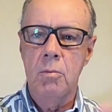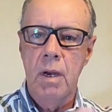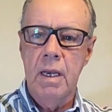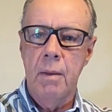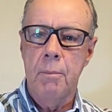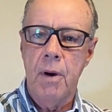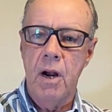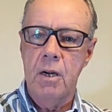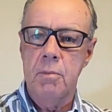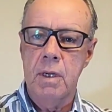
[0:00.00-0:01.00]
my
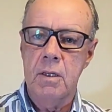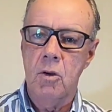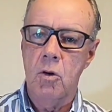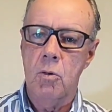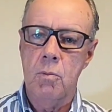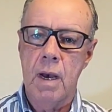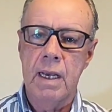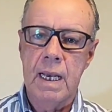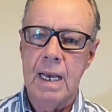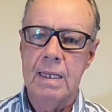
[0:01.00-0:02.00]
apartment, or my
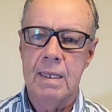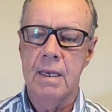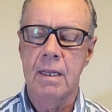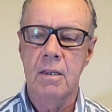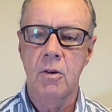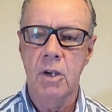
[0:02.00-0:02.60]
handheld.